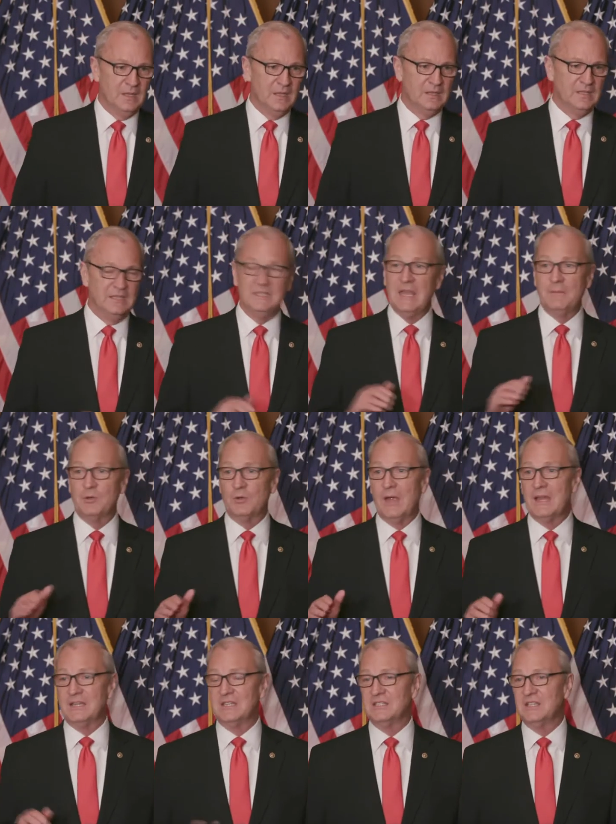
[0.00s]
the
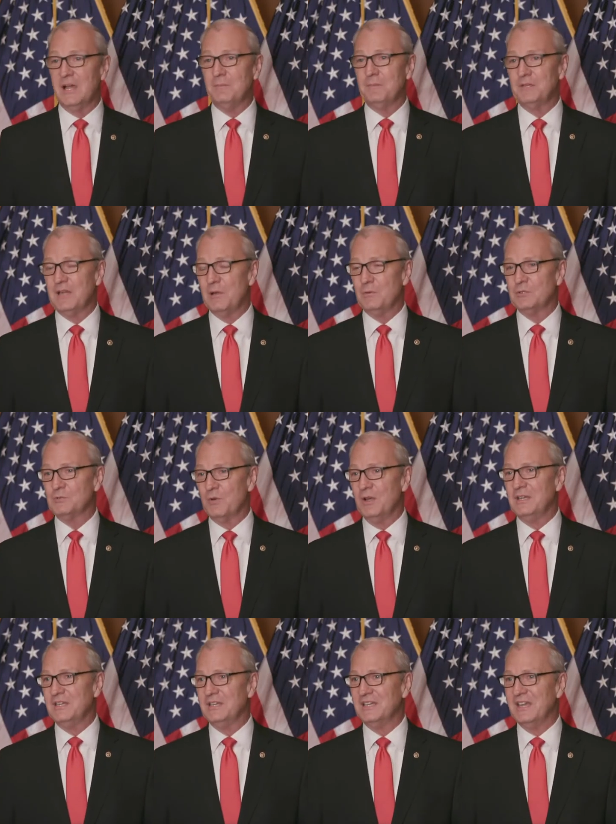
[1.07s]
Democratic incumbent I was
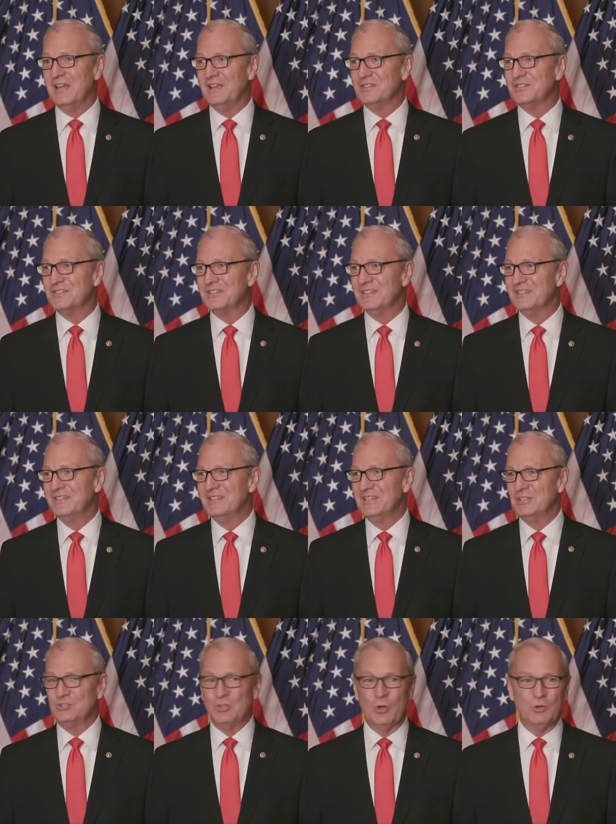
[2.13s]
running against
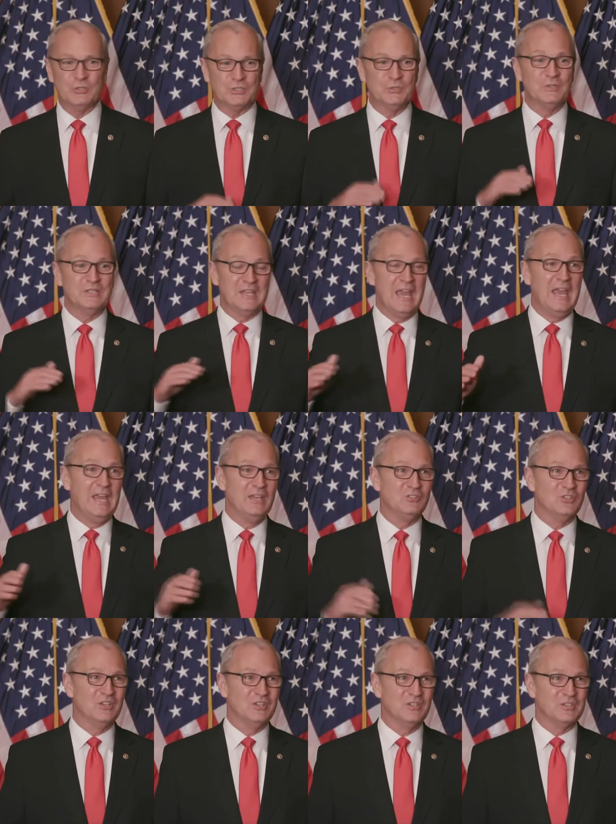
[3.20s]
chose to
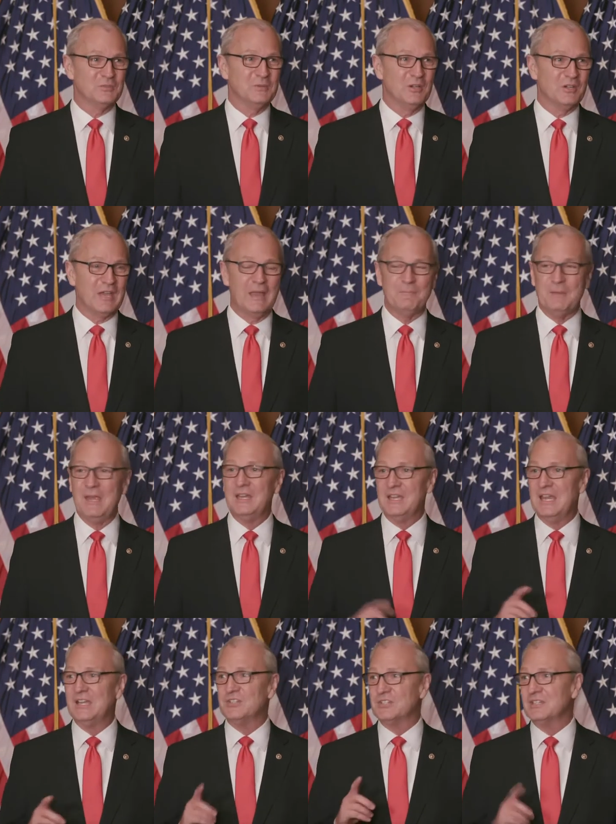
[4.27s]
engage in the smear campaign
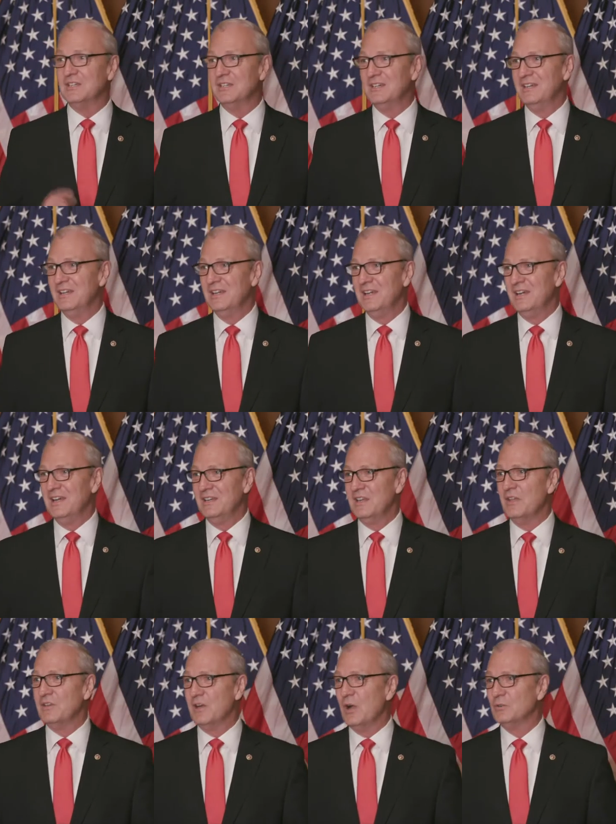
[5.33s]
against
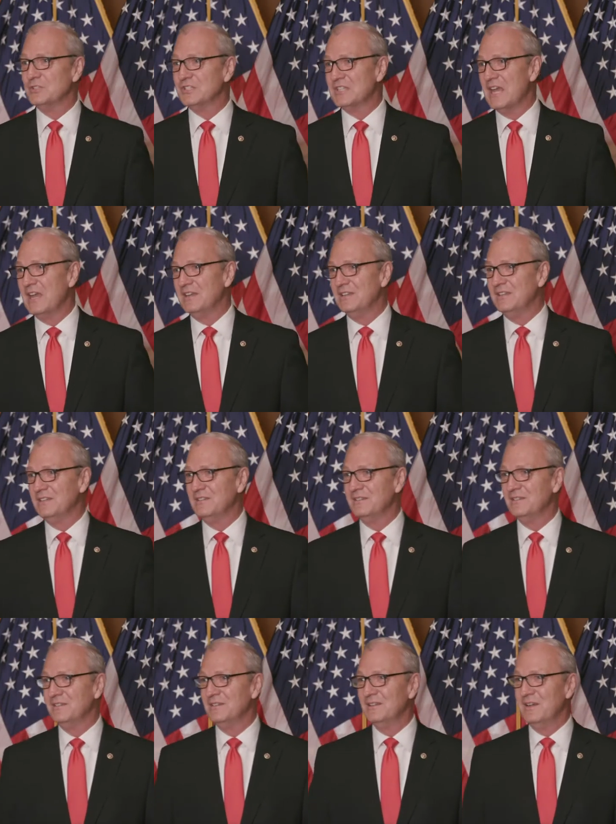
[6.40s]
another outstanding
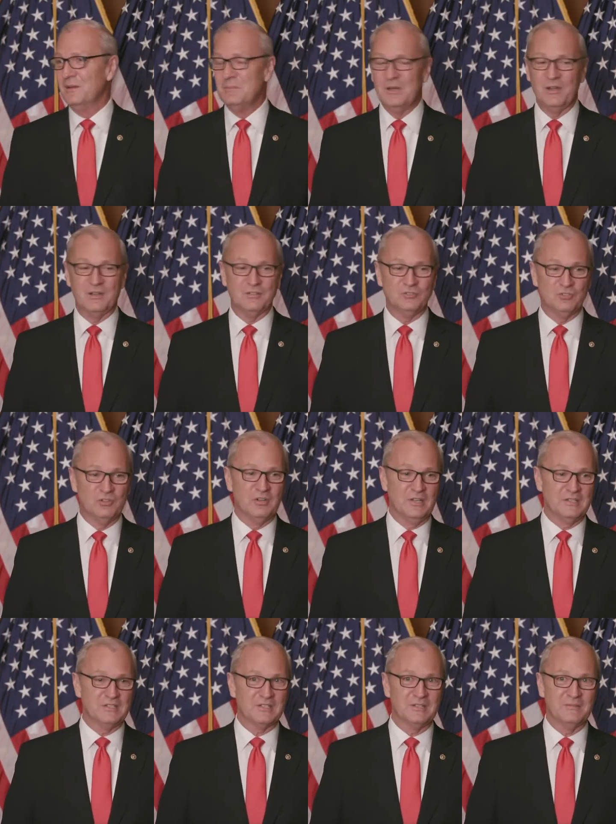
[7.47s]
American
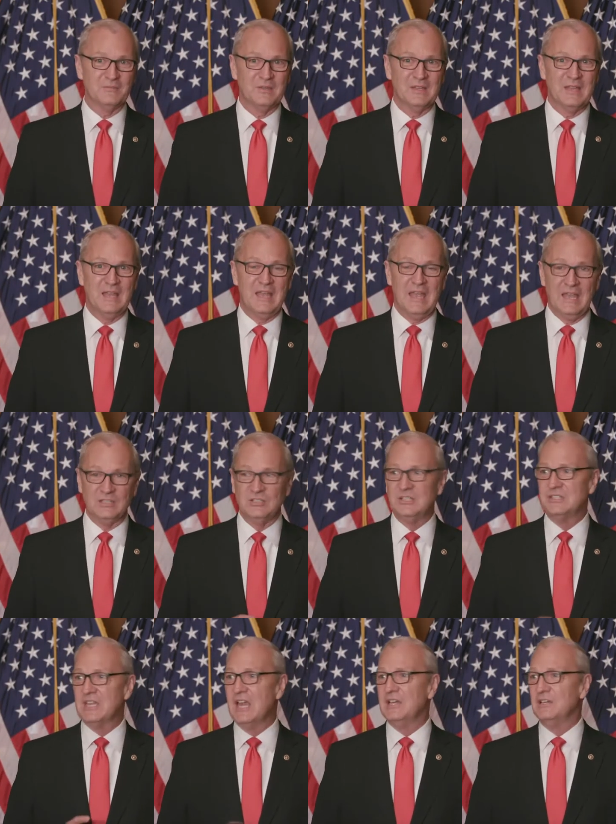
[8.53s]
jurist, and
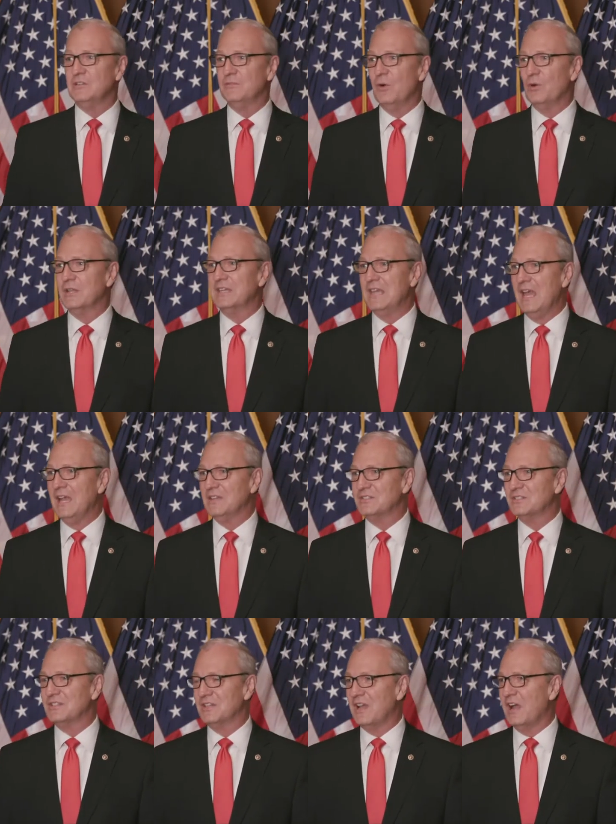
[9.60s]
decided to vote
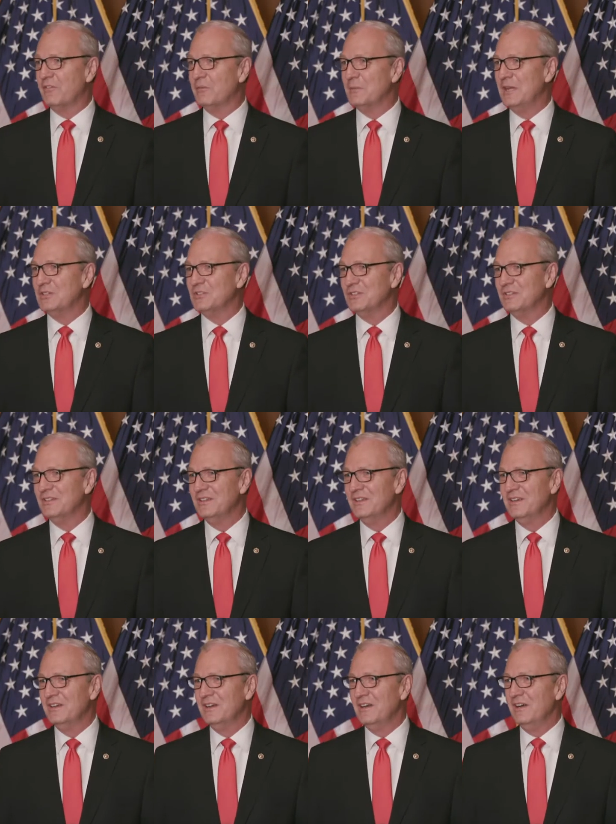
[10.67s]
against the confirmation
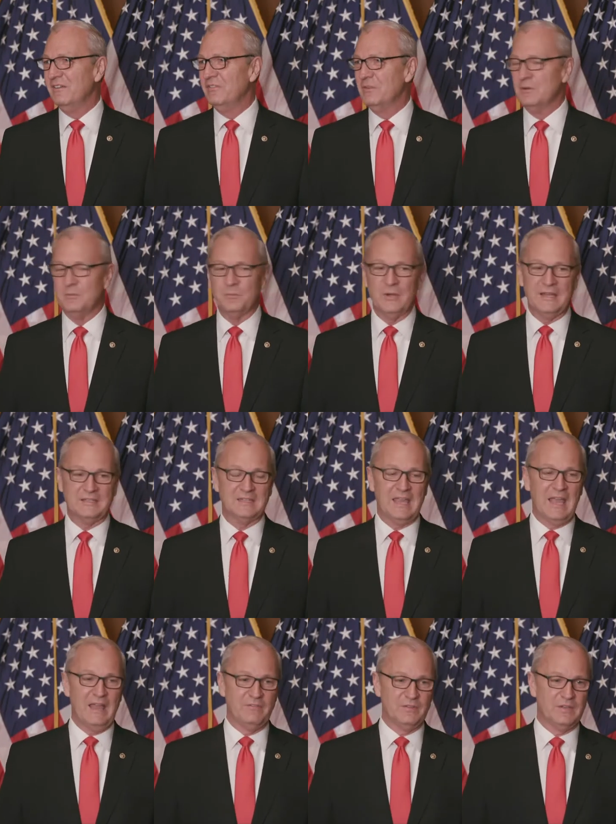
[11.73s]
of Brett
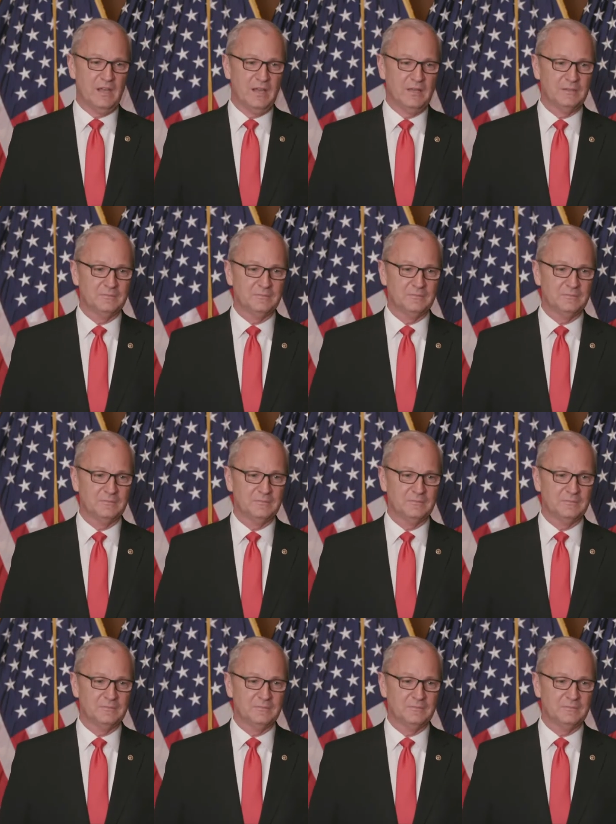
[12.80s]
Kavanaugh.